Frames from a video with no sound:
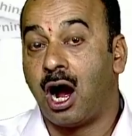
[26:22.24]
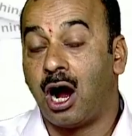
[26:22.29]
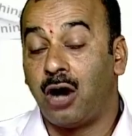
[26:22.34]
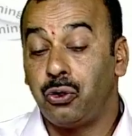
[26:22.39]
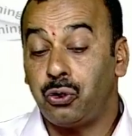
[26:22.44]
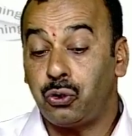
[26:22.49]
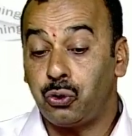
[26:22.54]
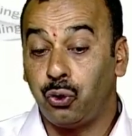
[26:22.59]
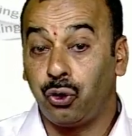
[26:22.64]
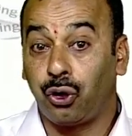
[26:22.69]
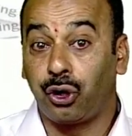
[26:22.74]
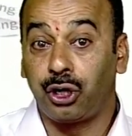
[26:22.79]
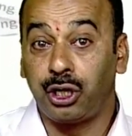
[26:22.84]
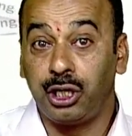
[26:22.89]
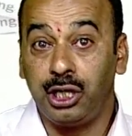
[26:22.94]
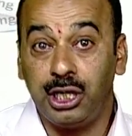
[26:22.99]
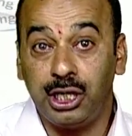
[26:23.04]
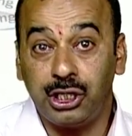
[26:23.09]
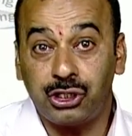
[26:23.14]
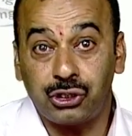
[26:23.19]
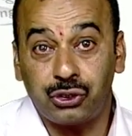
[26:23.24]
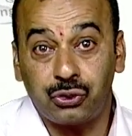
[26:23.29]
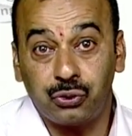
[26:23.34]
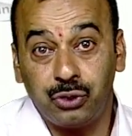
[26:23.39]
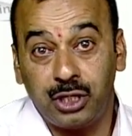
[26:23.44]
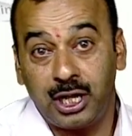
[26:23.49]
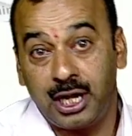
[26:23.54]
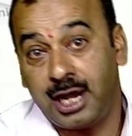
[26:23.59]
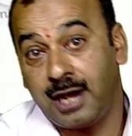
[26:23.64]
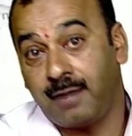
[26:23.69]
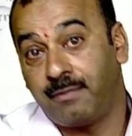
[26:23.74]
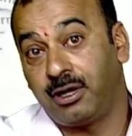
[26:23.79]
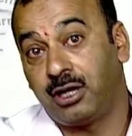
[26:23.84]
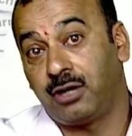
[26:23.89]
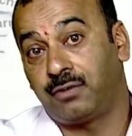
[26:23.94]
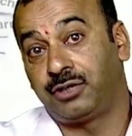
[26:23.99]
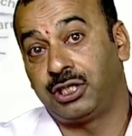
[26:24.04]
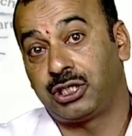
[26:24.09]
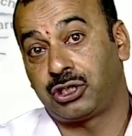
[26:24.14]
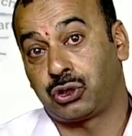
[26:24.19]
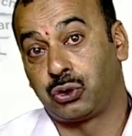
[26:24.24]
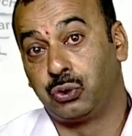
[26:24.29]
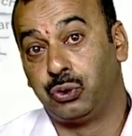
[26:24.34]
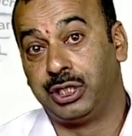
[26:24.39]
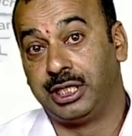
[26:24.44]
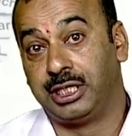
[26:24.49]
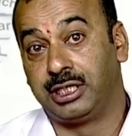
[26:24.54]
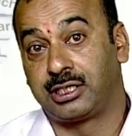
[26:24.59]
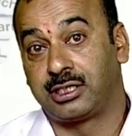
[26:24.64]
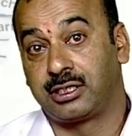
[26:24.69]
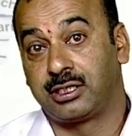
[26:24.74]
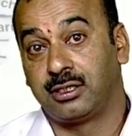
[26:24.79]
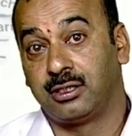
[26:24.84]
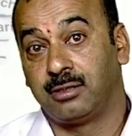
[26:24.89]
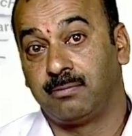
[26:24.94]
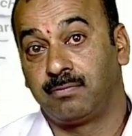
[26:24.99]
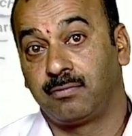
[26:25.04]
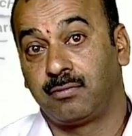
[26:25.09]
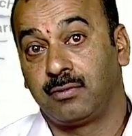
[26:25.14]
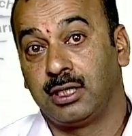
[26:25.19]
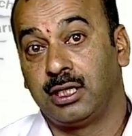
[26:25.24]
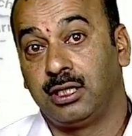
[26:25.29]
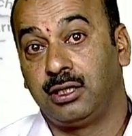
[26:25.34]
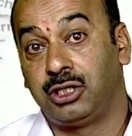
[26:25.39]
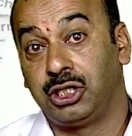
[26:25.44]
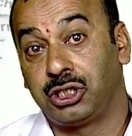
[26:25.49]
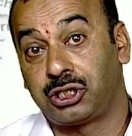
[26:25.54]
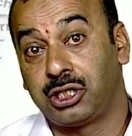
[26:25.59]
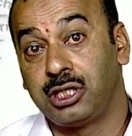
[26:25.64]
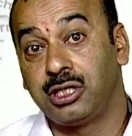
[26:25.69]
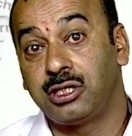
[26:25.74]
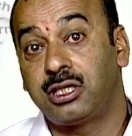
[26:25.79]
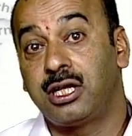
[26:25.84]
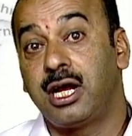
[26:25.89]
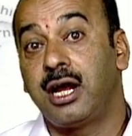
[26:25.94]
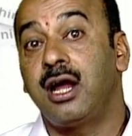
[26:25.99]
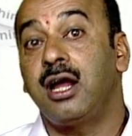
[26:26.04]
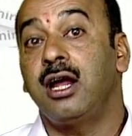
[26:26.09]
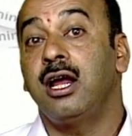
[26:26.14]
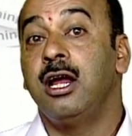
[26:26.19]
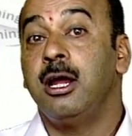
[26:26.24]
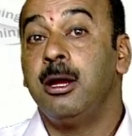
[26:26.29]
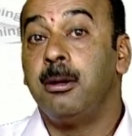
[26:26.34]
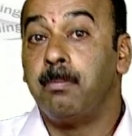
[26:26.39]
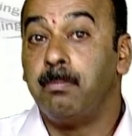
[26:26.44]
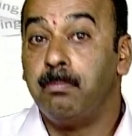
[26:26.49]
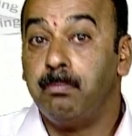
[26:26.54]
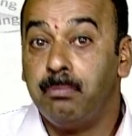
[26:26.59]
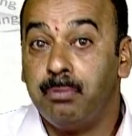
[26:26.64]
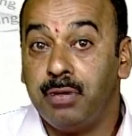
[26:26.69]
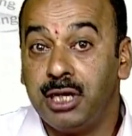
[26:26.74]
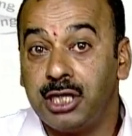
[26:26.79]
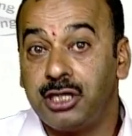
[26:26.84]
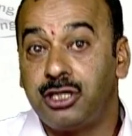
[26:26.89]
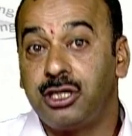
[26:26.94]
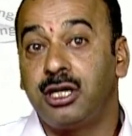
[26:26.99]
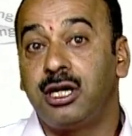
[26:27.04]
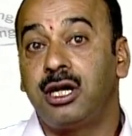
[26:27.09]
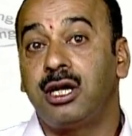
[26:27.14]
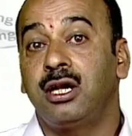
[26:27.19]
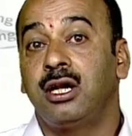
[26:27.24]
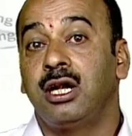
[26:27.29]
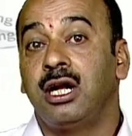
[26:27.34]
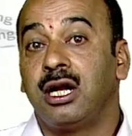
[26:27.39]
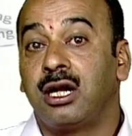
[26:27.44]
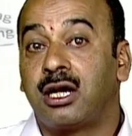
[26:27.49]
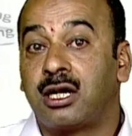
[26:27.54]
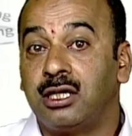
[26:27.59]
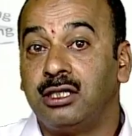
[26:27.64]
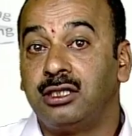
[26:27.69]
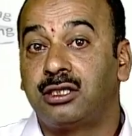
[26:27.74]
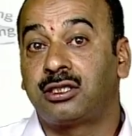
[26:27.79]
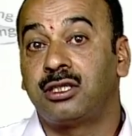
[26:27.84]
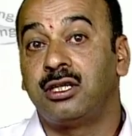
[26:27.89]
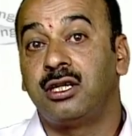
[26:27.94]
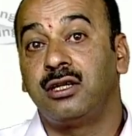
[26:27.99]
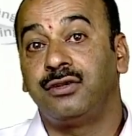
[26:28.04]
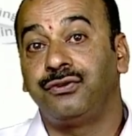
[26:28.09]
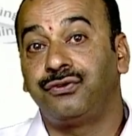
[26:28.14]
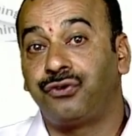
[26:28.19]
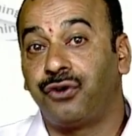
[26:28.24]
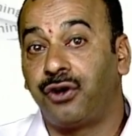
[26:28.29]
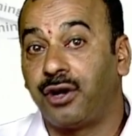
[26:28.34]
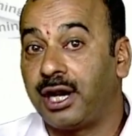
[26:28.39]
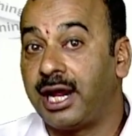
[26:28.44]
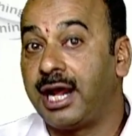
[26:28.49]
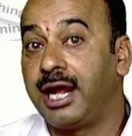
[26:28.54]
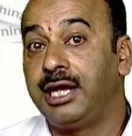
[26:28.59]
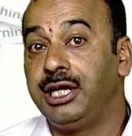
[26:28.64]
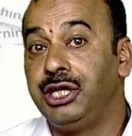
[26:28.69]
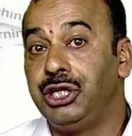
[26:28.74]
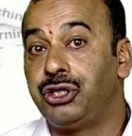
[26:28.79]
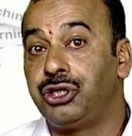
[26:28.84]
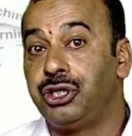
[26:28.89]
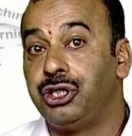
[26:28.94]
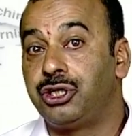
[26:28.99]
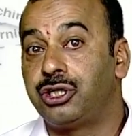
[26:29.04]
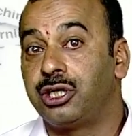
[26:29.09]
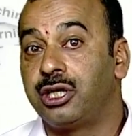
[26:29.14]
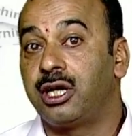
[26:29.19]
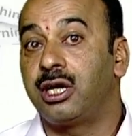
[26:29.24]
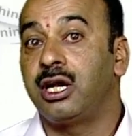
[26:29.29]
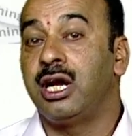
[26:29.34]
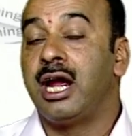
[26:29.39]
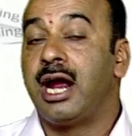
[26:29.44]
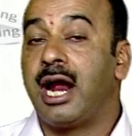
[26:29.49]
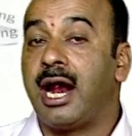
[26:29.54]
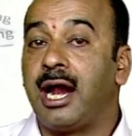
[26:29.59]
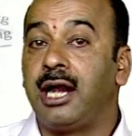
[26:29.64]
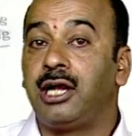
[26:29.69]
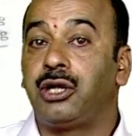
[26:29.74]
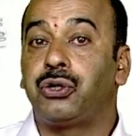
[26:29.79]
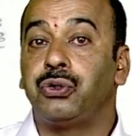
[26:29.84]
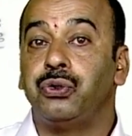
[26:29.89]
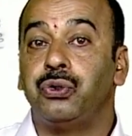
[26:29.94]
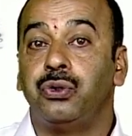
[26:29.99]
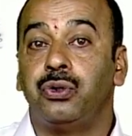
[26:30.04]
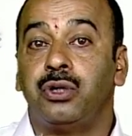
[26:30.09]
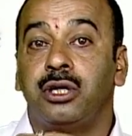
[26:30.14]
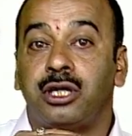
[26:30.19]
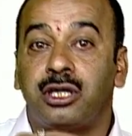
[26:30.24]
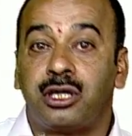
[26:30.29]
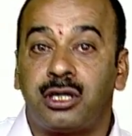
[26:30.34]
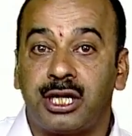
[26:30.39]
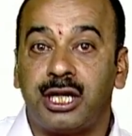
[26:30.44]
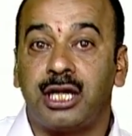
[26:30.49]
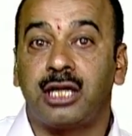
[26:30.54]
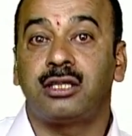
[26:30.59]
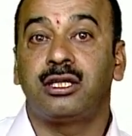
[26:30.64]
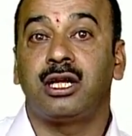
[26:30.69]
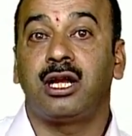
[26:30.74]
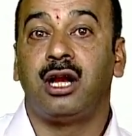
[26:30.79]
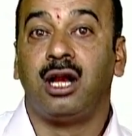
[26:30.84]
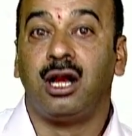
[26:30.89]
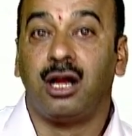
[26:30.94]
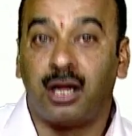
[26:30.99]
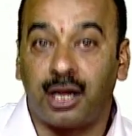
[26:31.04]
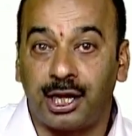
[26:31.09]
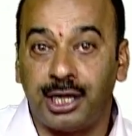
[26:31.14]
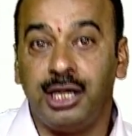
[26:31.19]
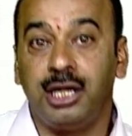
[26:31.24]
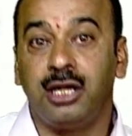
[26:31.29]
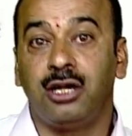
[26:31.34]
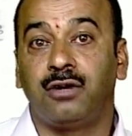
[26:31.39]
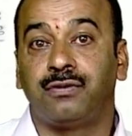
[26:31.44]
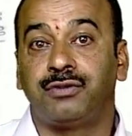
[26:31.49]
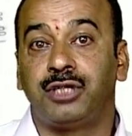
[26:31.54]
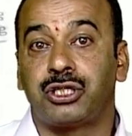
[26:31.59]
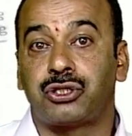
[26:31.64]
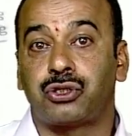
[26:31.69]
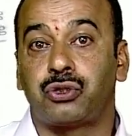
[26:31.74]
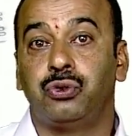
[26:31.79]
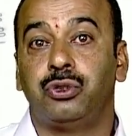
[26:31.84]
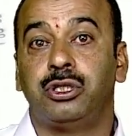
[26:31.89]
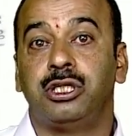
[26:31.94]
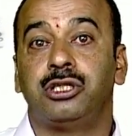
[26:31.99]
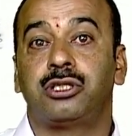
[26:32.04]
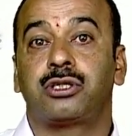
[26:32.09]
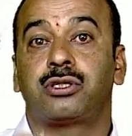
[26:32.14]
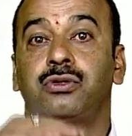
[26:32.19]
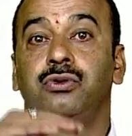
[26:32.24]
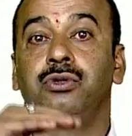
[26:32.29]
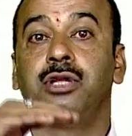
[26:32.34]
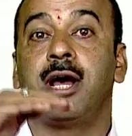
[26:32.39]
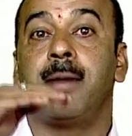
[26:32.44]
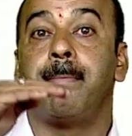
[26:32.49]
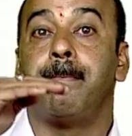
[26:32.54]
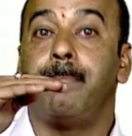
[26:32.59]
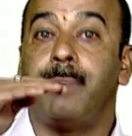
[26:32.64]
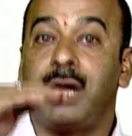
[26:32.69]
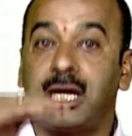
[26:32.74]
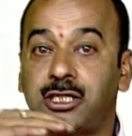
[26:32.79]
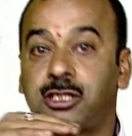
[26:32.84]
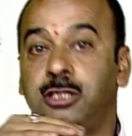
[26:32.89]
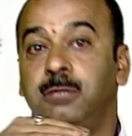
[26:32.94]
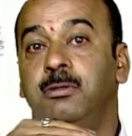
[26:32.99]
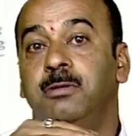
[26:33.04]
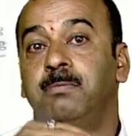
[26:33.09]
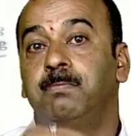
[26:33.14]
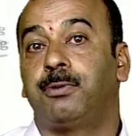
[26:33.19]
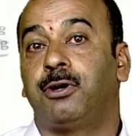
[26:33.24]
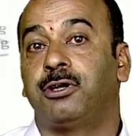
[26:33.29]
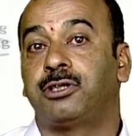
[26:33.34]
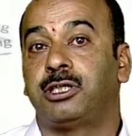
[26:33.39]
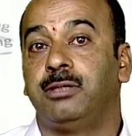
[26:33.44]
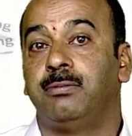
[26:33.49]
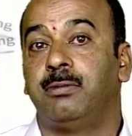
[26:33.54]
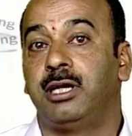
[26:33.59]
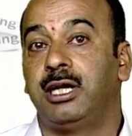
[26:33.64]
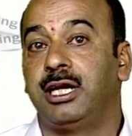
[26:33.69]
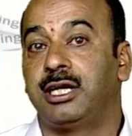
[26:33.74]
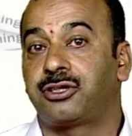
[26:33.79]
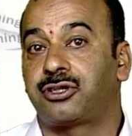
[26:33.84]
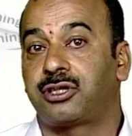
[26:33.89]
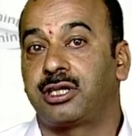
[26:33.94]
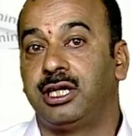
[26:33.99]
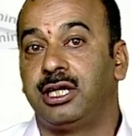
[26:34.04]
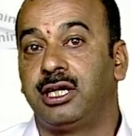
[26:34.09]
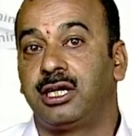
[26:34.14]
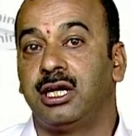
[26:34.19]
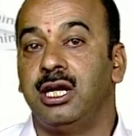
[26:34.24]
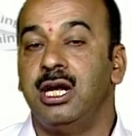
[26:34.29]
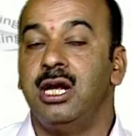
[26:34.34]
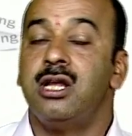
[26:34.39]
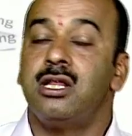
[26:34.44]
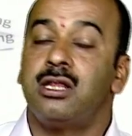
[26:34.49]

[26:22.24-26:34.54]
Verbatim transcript: how to reach to the level of the students. This is the major concern for any teacher and to take the learning of the students to the maximum possible extent,